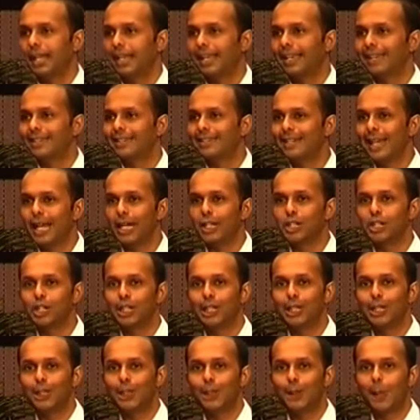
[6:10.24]
is
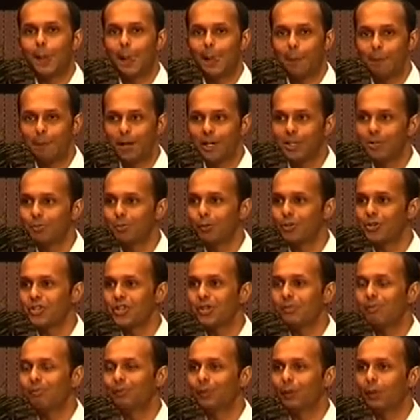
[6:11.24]
actually a much more
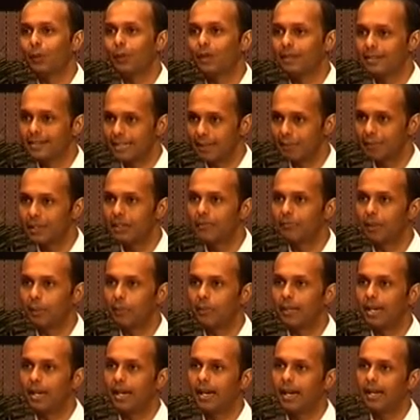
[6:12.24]
simple one, something from
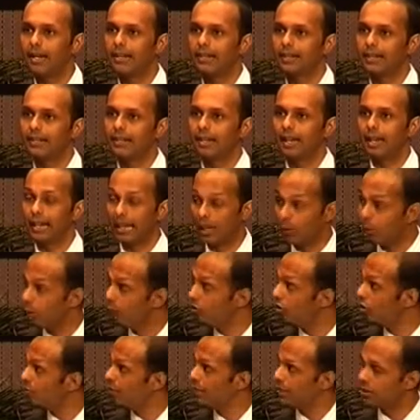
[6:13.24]
the heart. And I
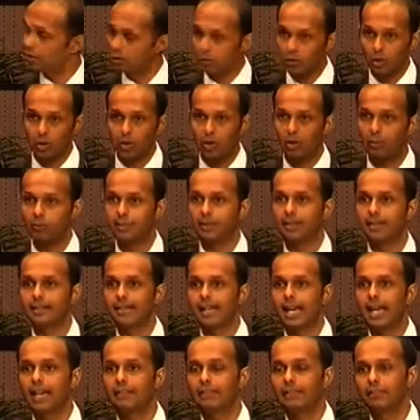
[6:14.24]
won't speak too long because I
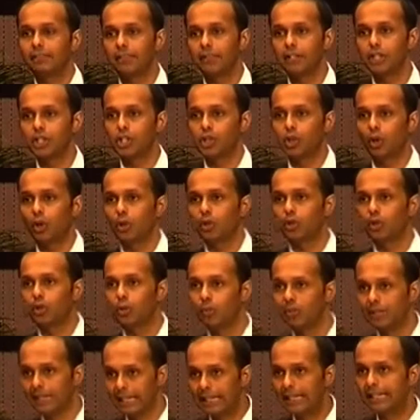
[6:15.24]
have a very short
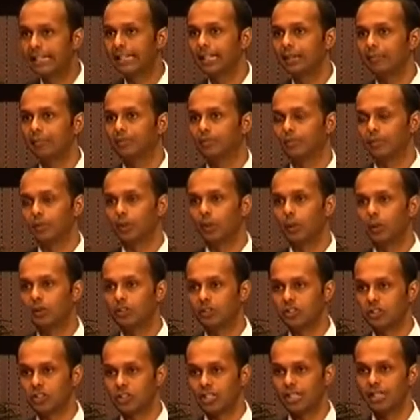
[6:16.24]
2-minute clip for you all
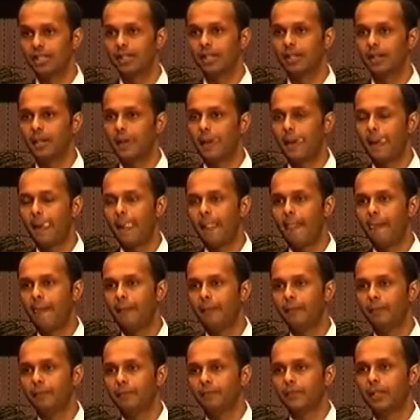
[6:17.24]
to see.
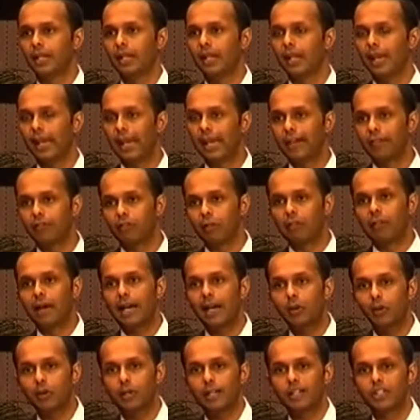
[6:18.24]
And from my
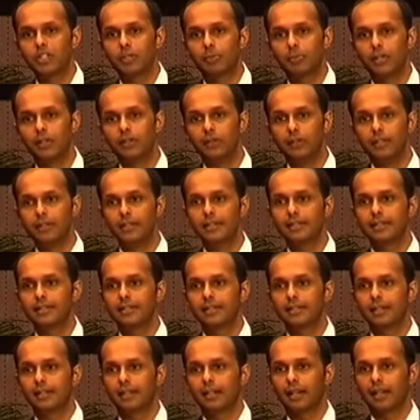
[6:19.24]
own
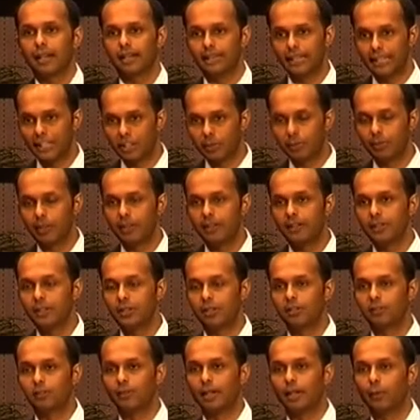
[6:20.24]
experience and the experience
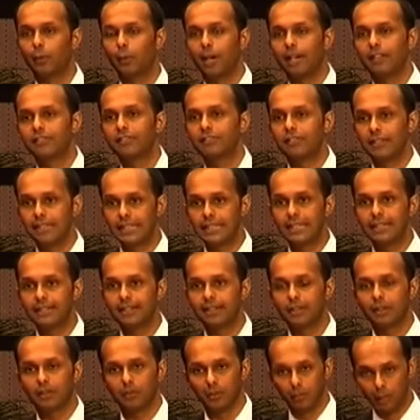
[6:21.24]
of my wife,
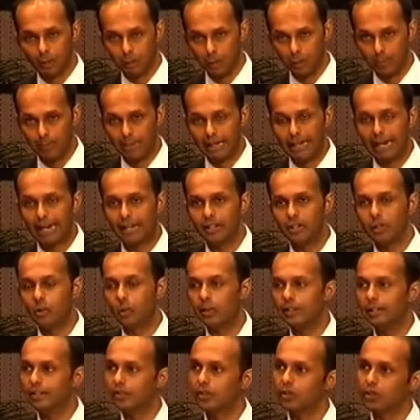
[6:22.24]
Vinita, when we began
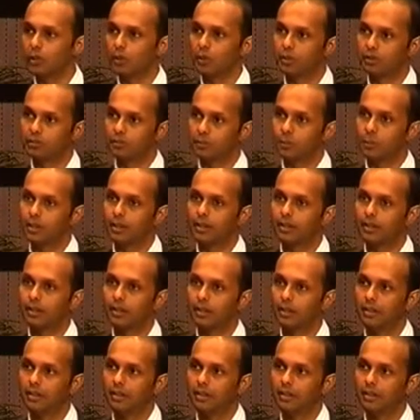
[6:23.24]
doing this sort of work,